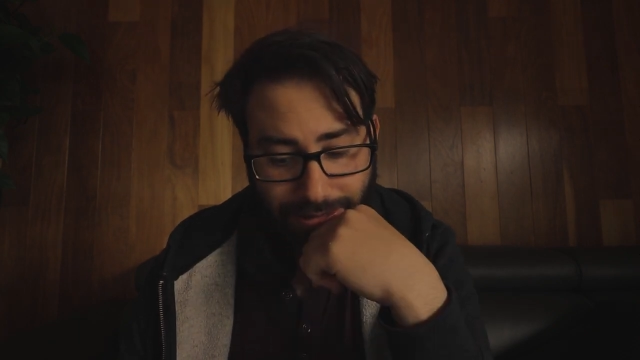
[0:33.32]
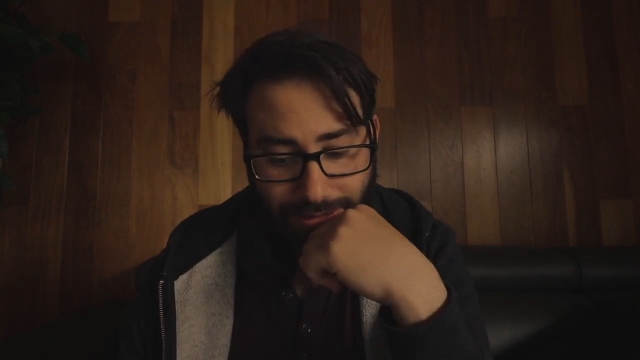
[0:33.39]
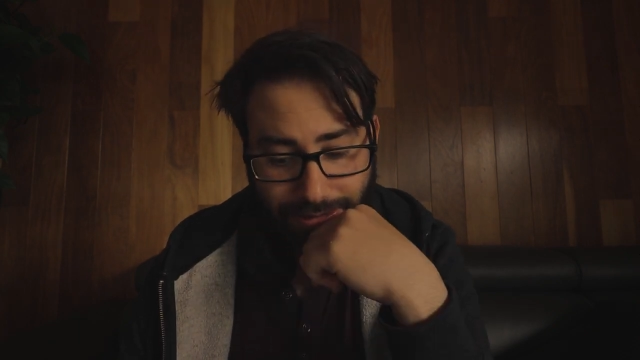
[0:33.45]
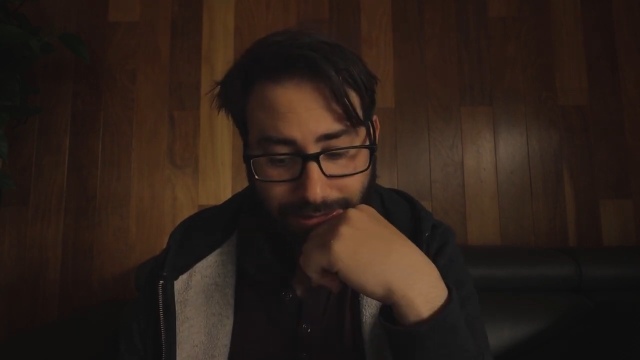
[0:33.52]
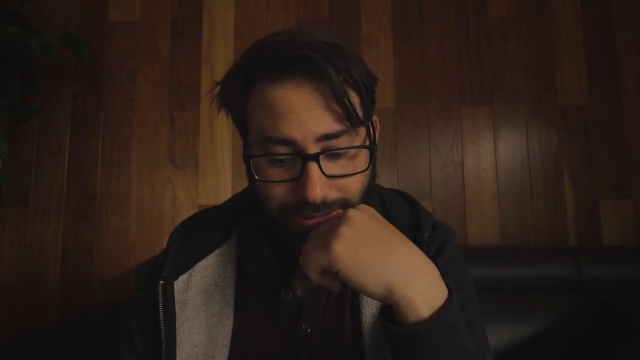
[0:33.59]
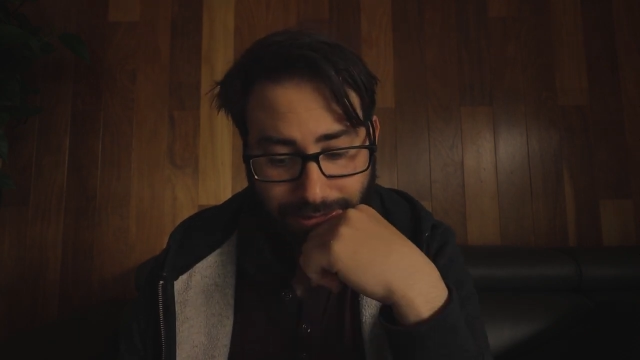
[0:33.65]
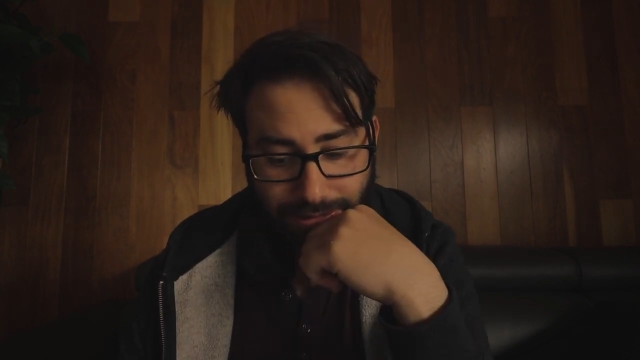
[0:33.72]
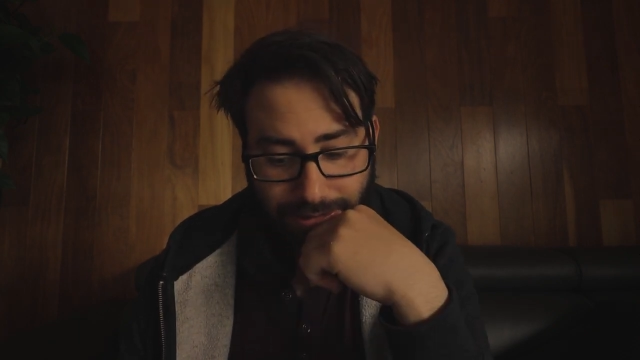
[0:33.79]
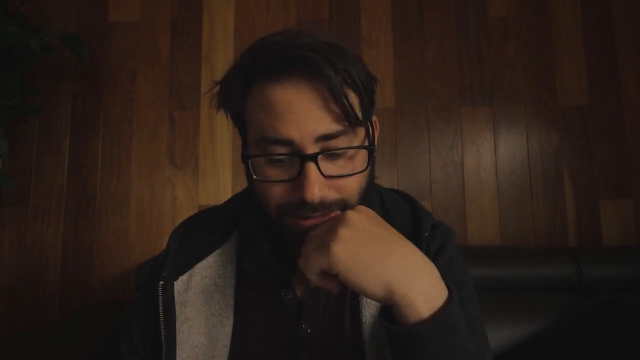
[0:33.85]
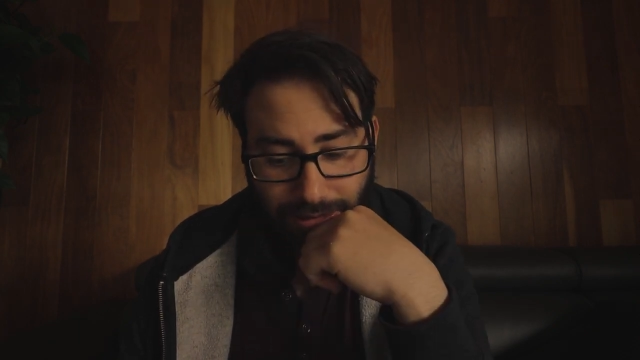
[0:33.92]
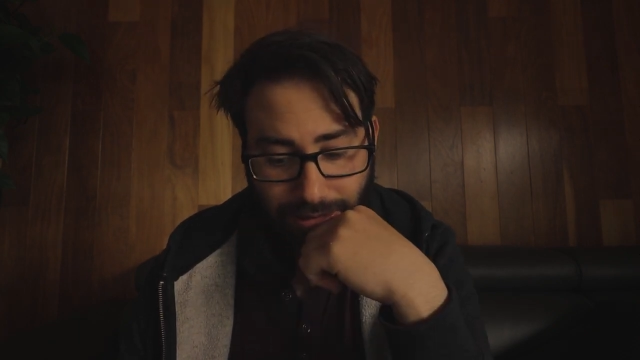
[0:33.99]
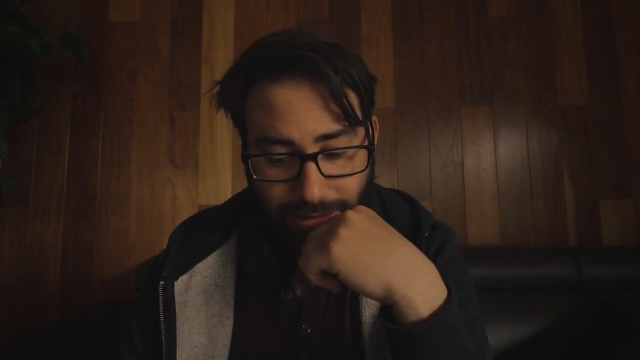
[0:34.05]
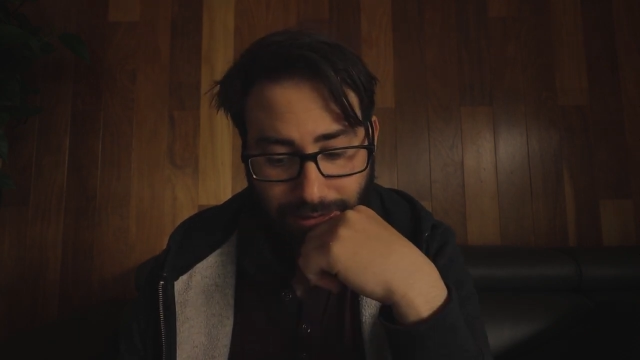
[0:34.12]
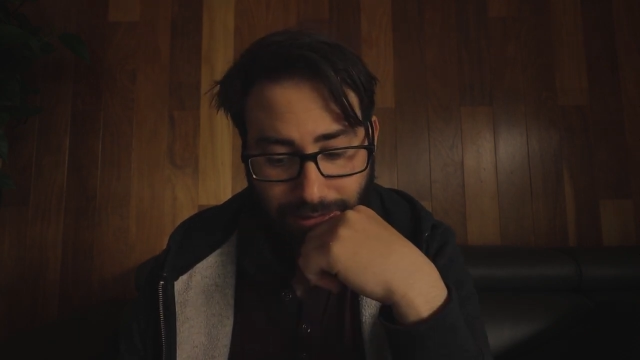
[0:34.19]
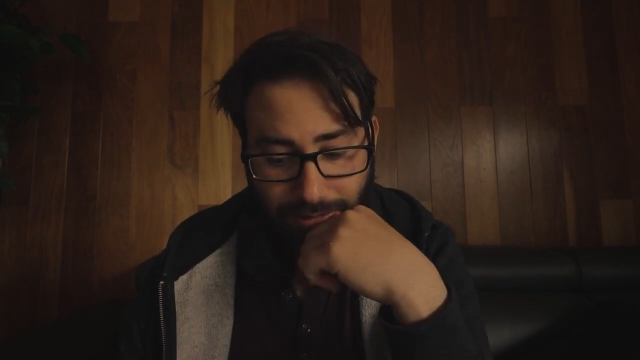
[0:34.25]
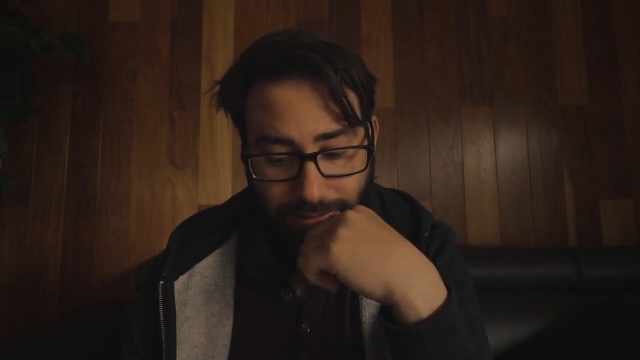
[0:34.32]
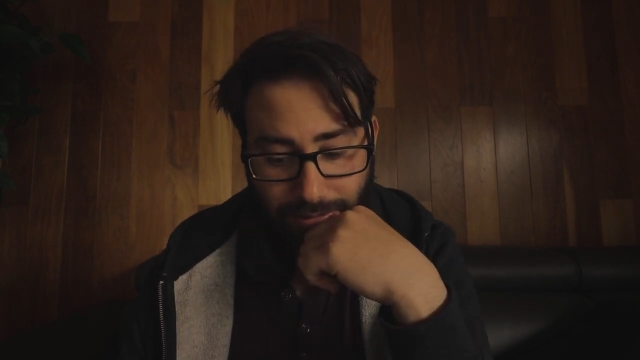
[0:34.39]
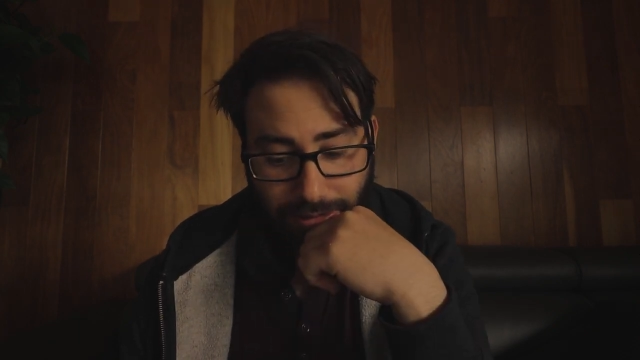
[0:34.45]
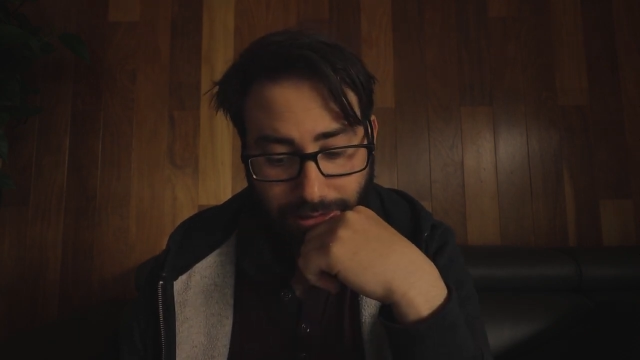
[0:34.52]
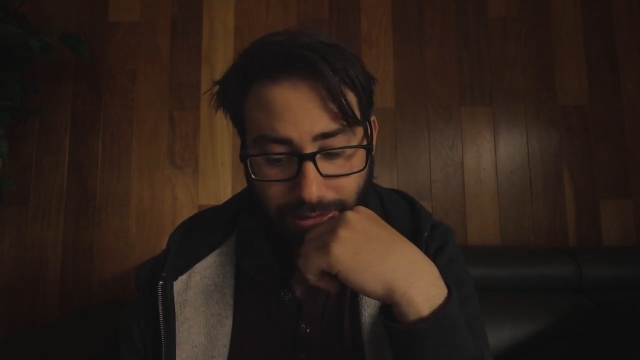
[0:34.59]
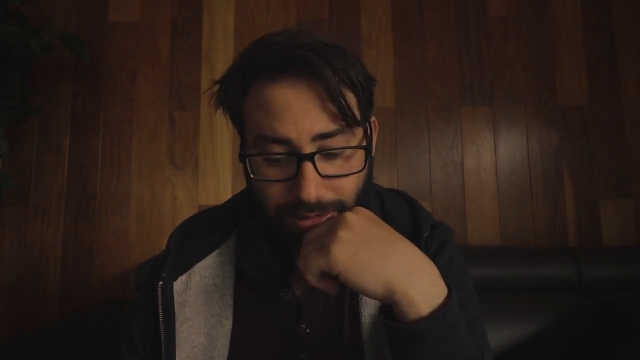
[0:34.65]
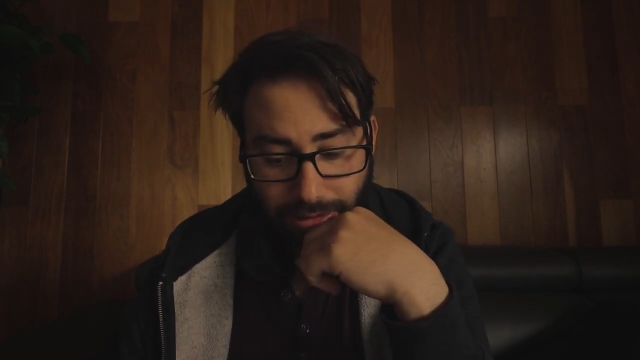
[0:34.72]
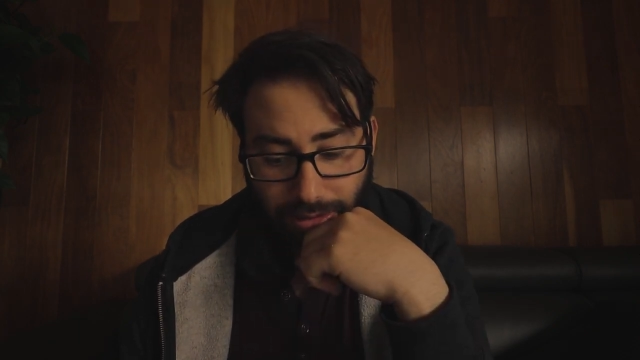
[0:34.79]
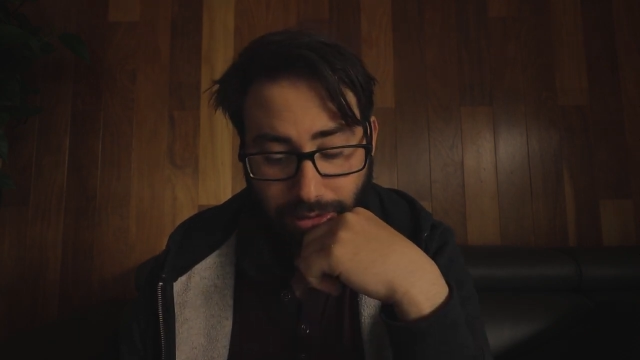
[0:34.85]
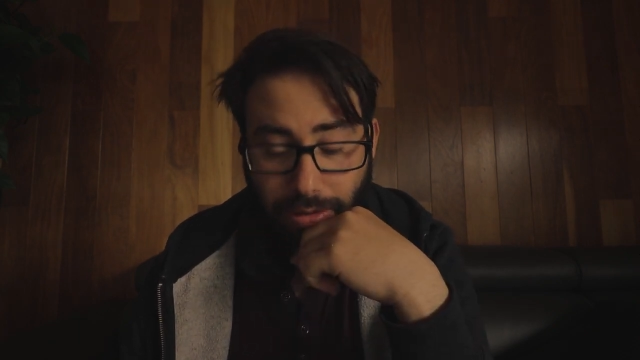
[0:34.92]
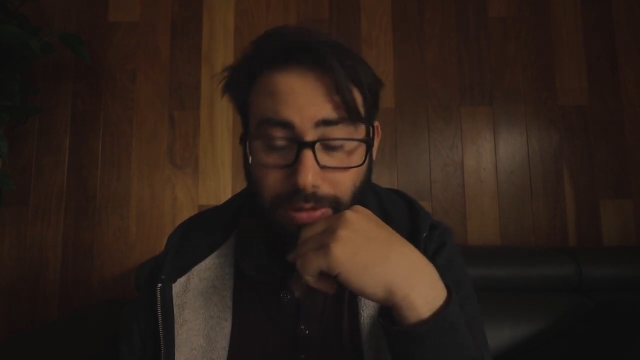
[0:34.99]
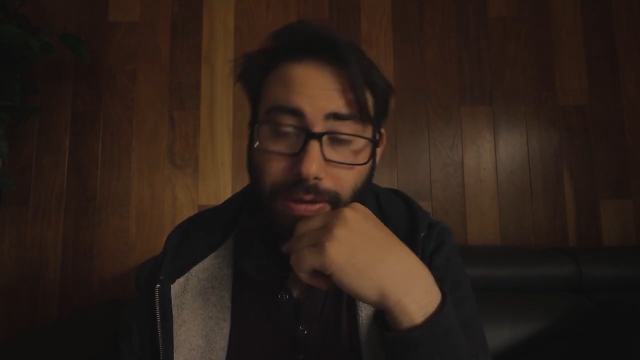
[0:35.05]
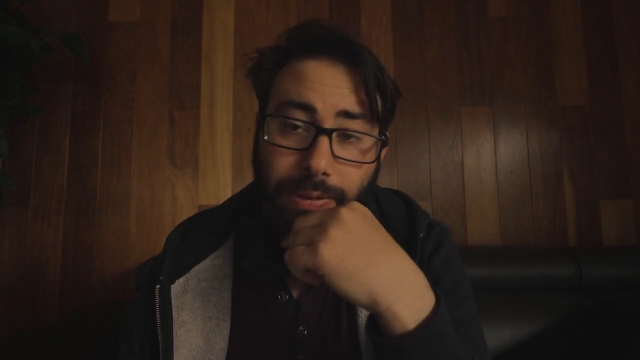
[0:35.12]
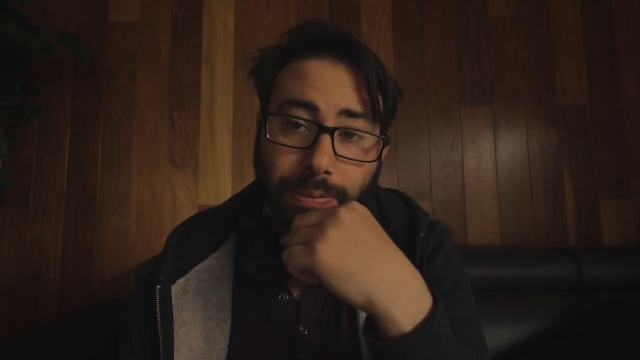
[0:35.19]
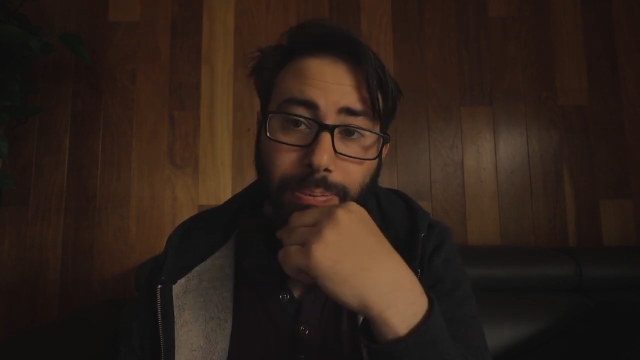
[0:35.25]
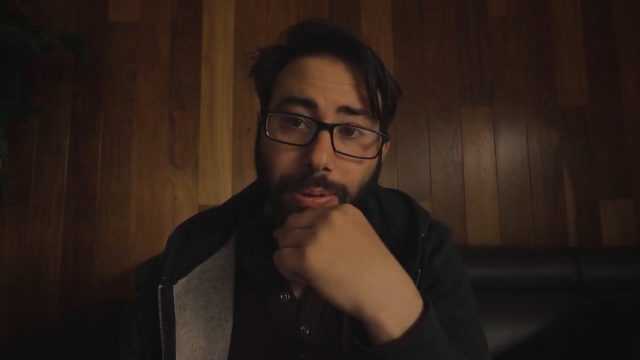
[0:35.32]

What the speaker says: because I don't know,